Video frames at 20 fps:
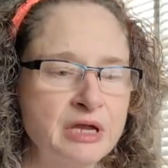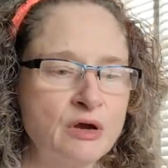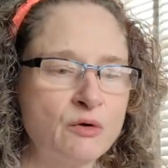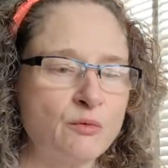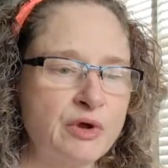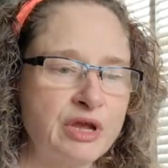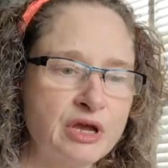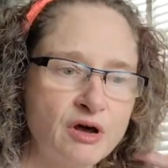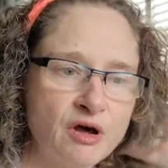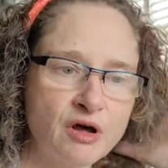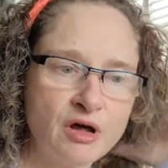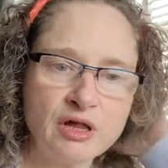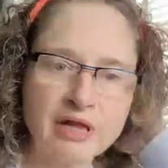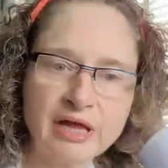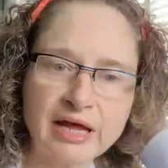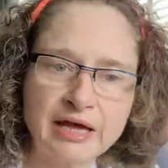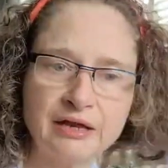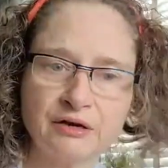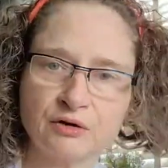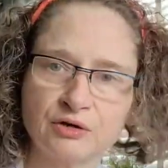We all
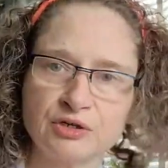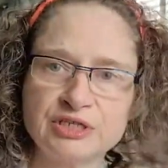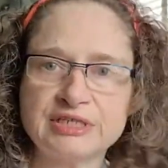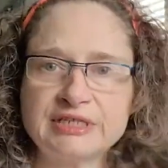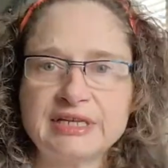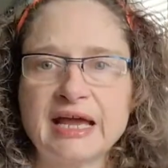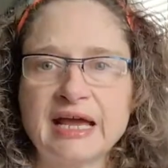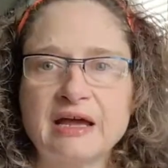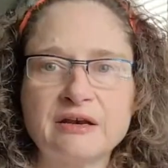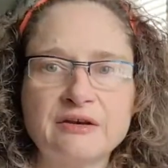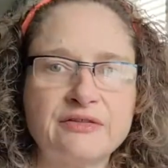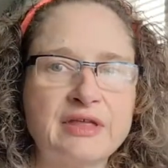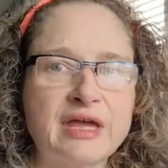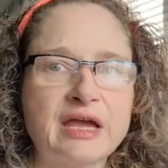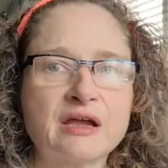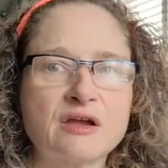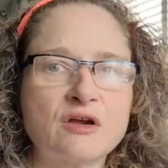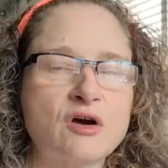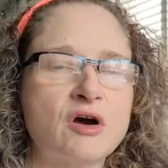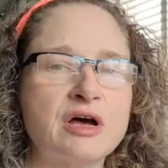understand
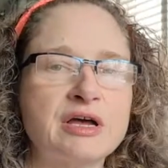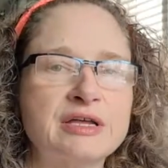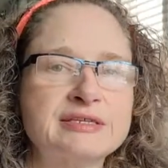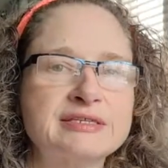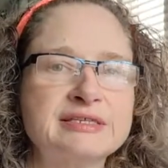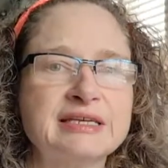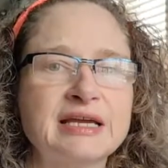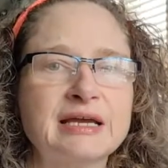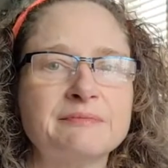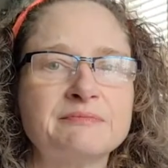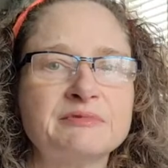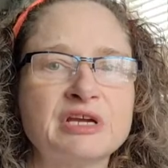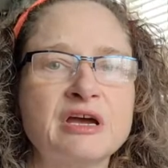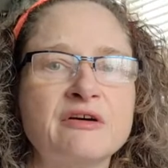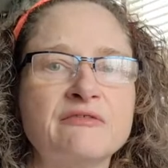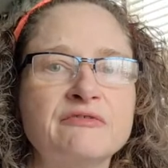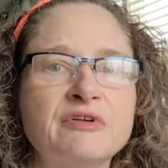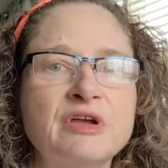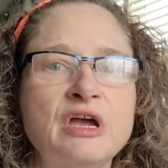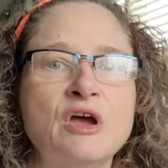that concept
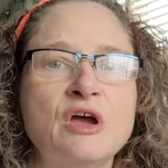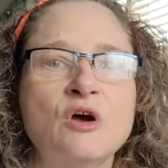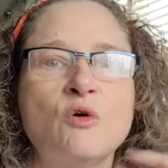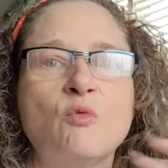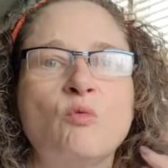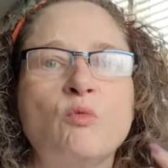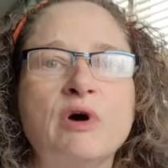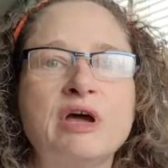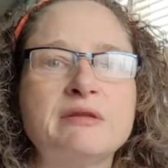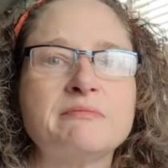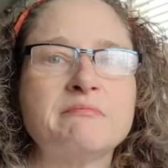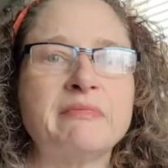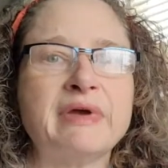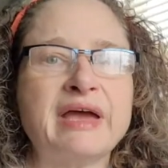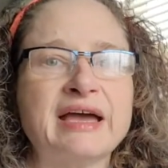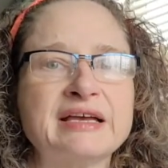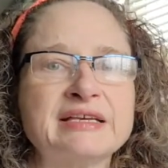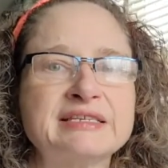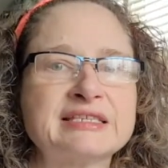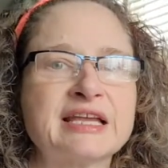of what
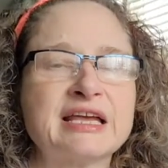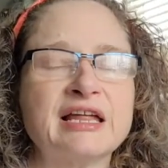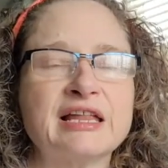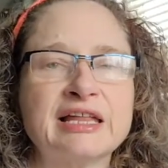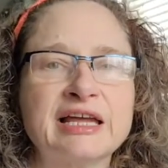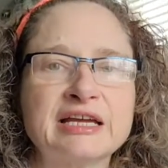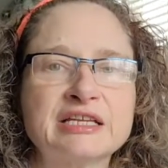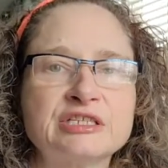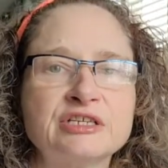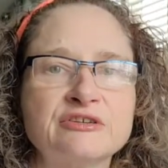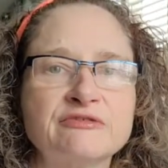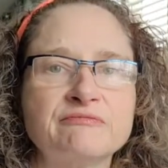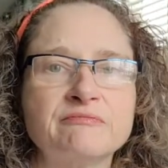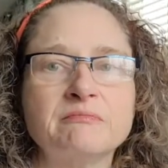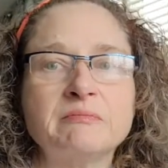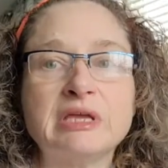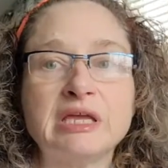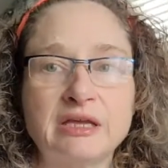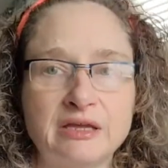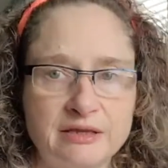mass collective
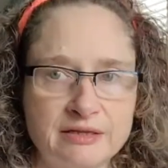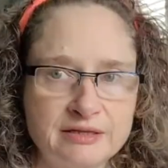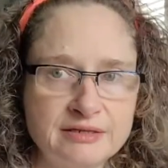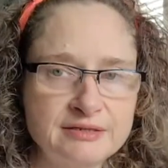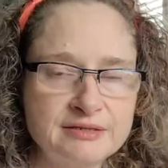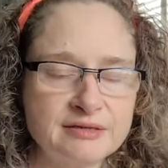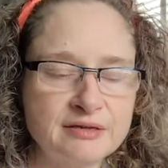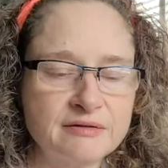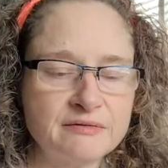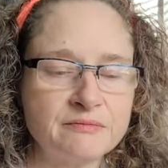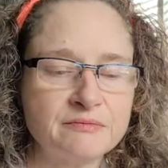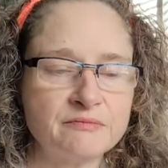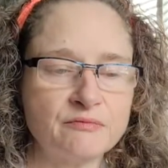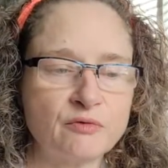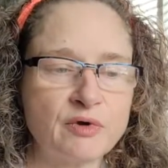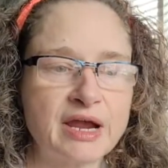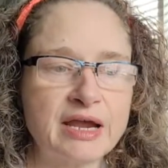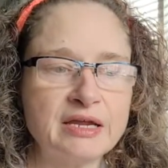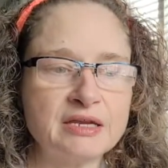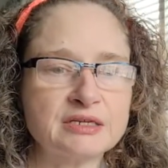means,
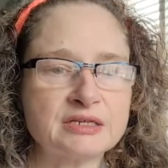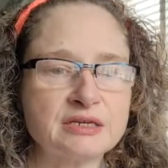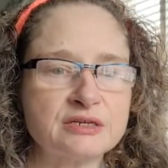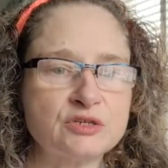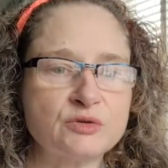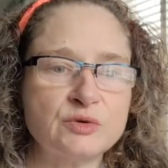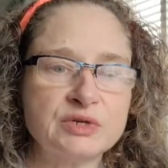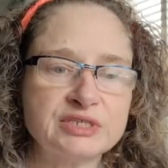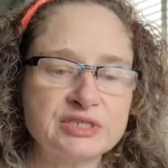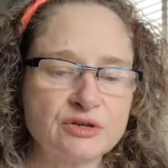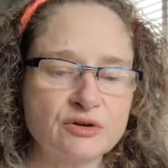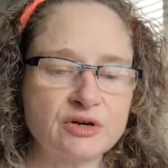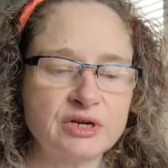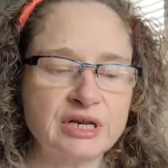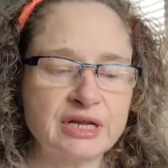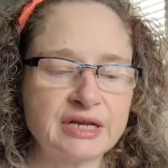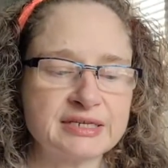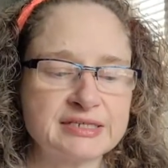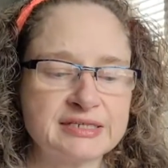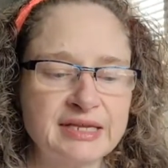right? To a certain
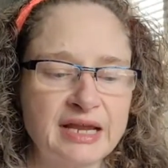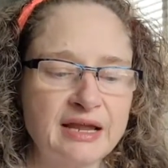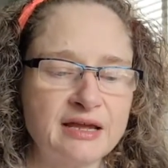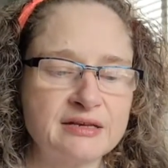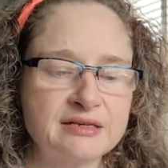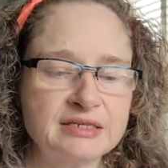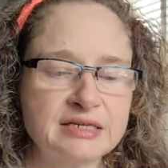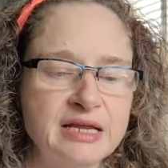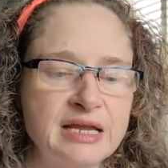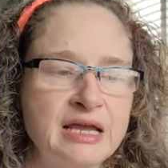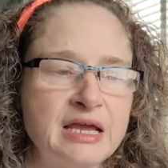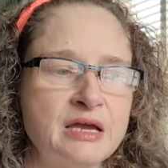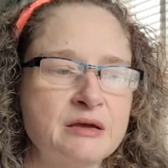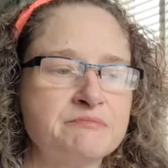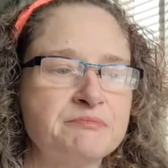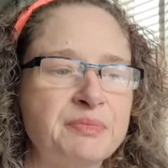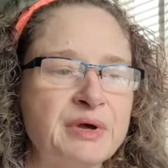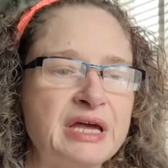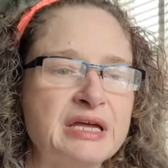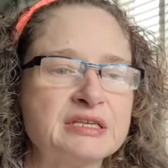extent.
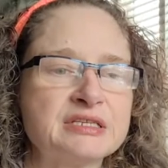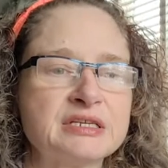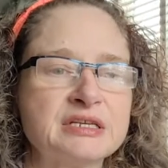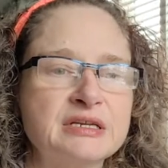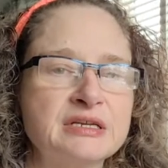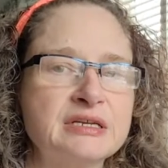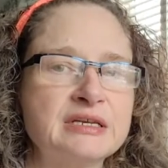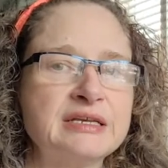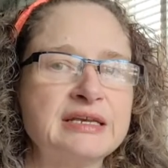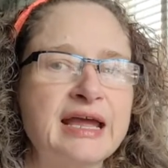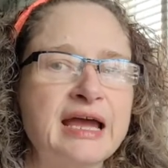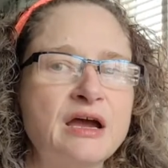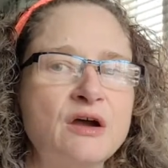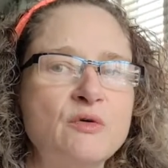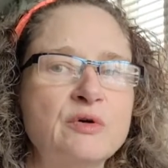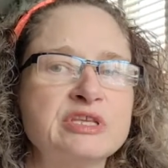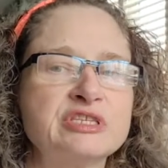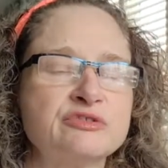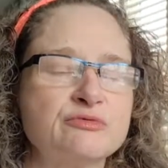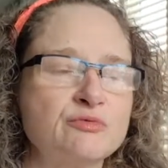But now
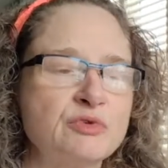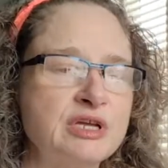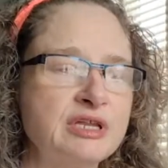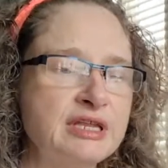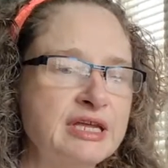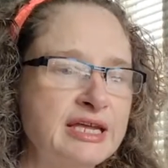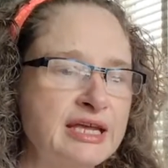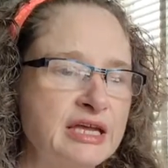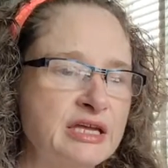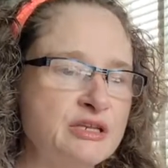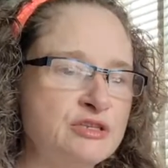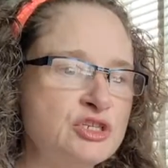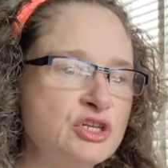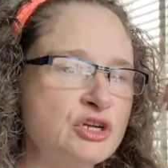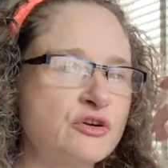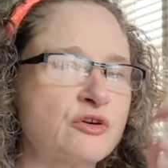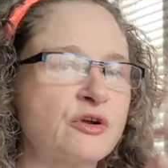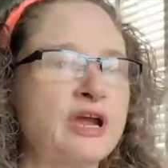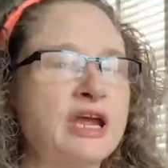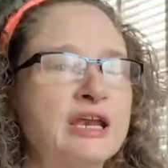it's really
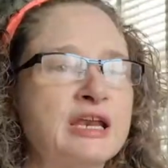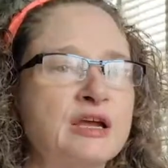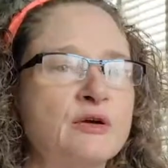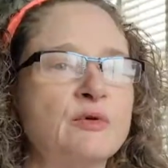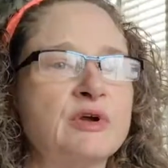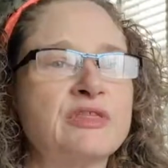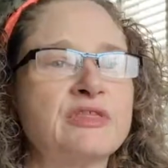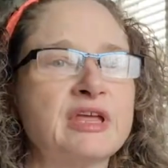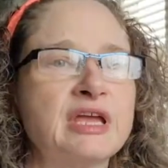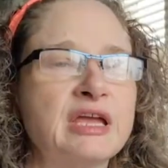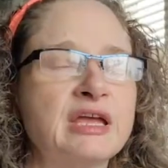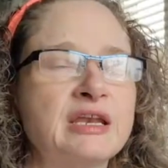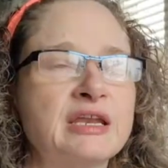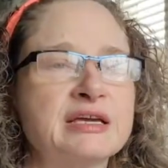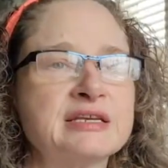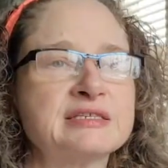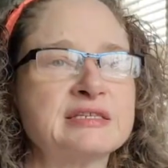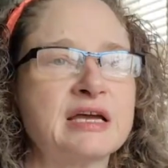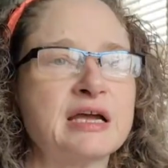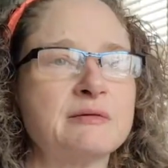integrating within
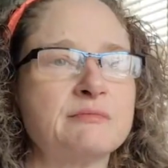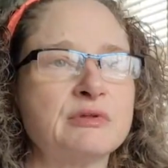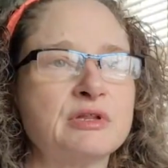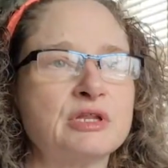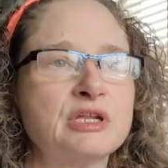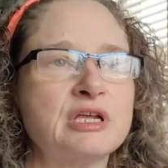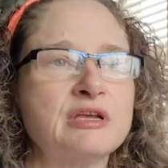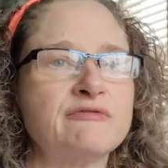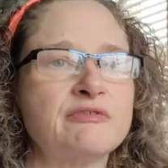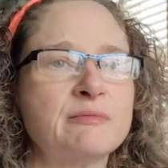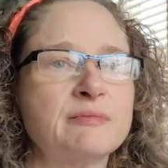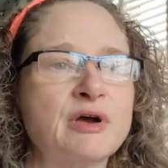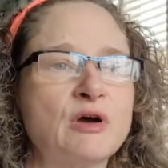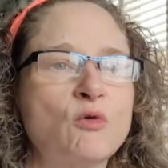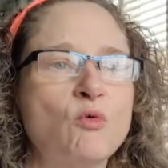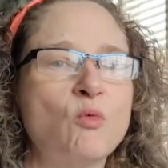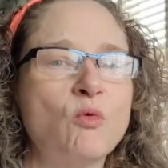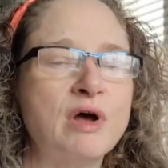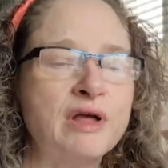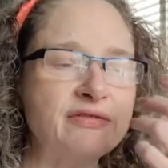us, I believe,
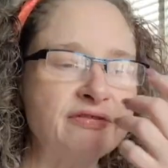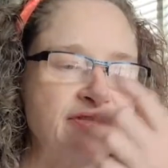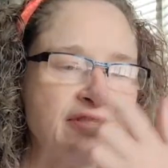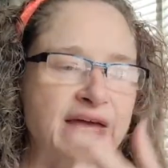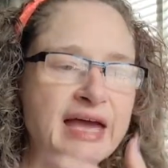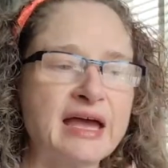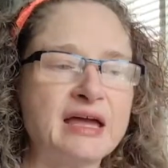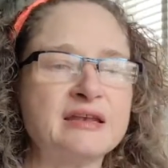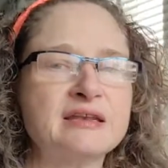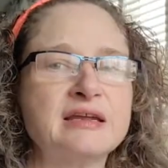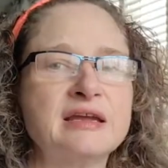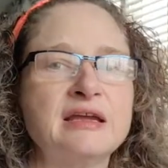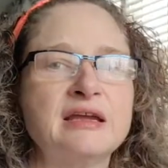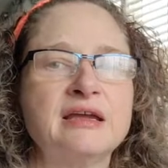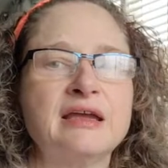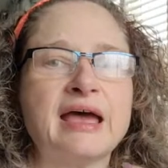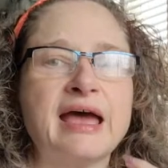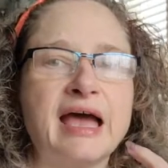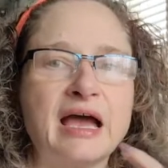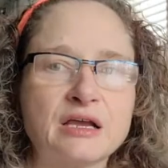about what that
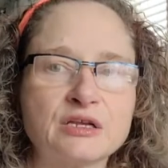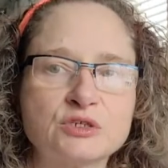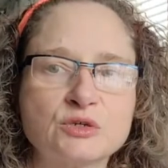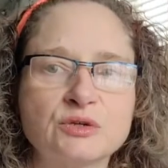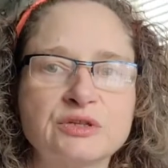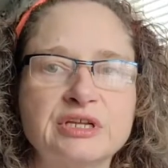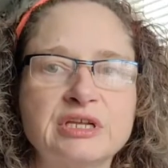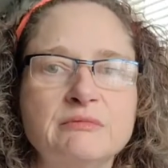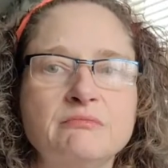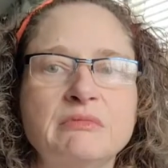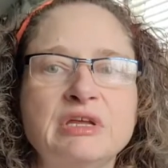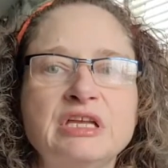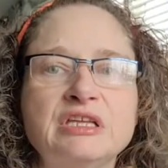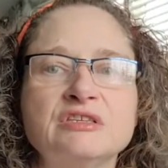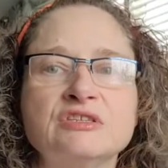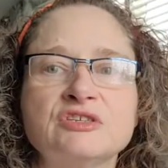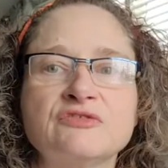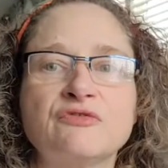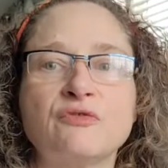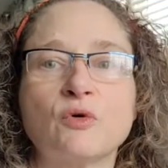actually
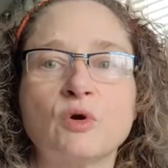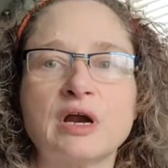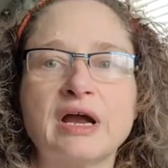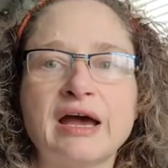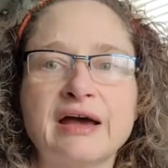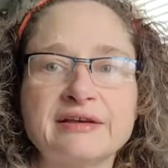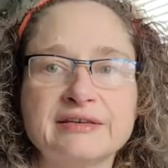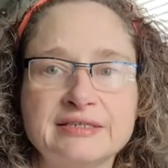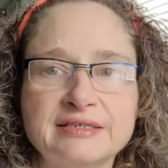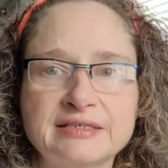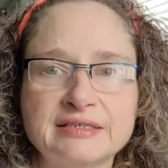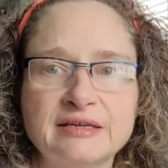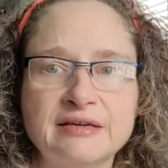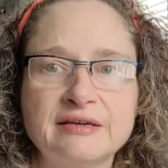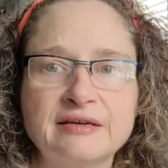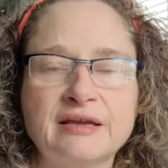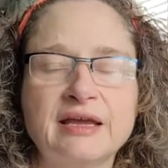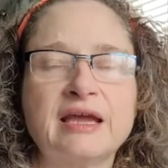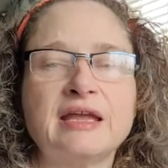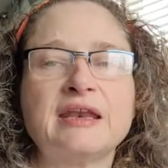means for us
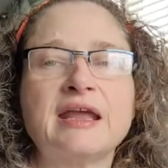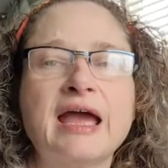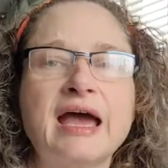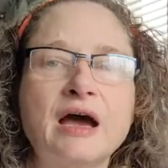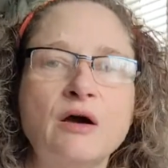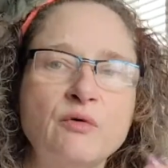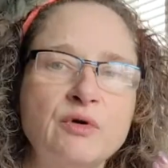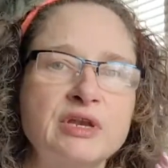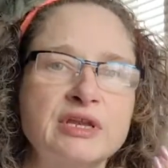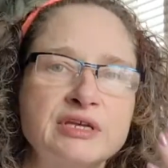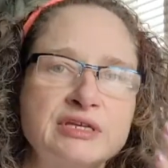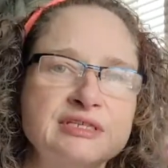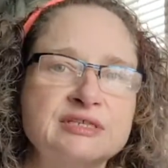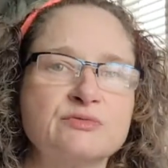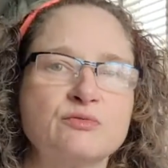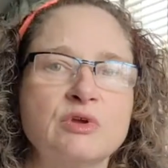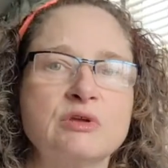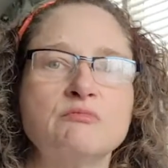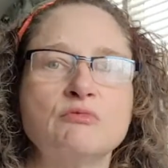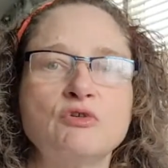and how it is
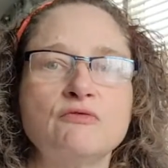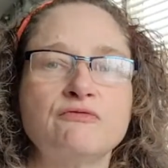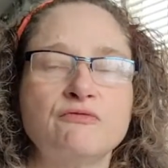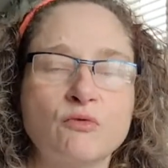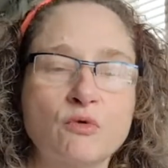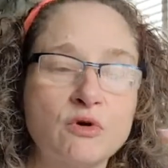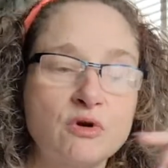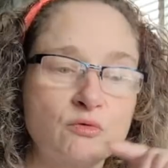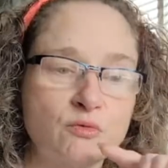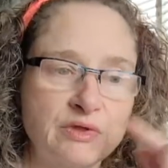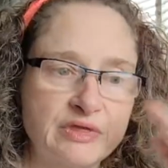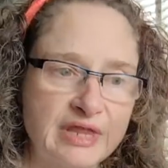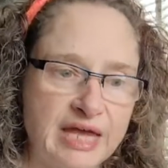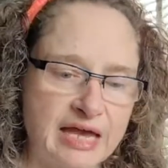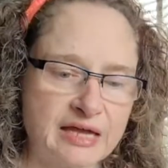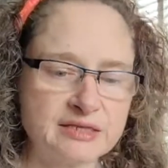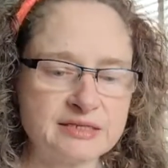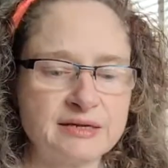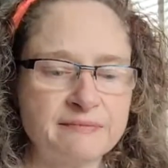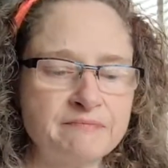we move forward with
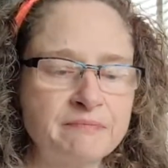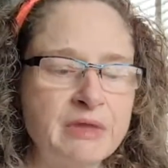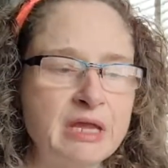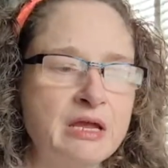that.